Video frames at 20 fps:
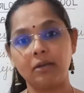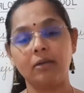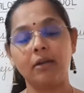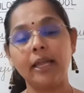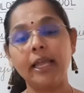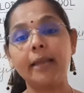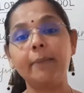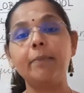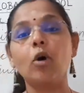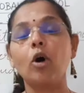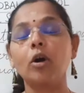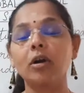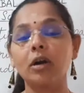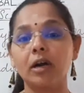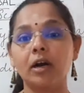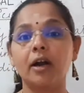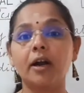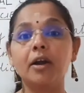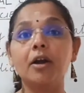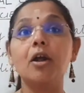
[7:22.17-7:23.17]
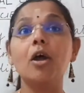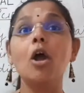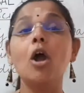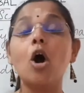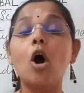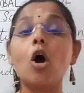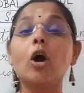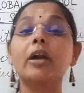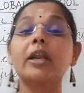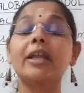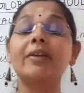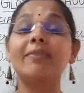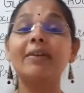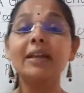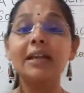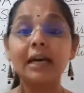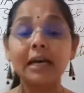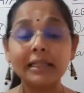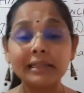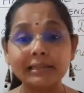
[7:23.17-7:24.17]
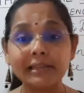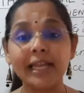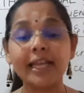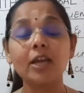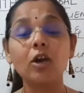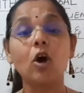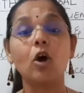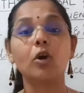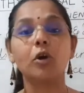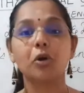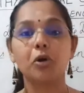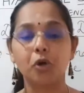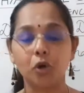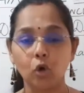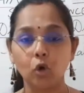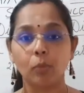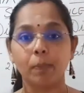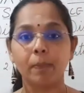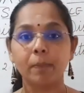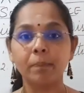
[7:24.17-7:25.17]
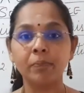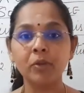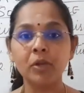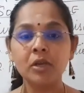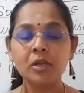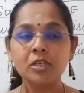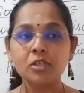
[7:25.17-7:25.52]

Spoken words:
him or her or even a thing or a group.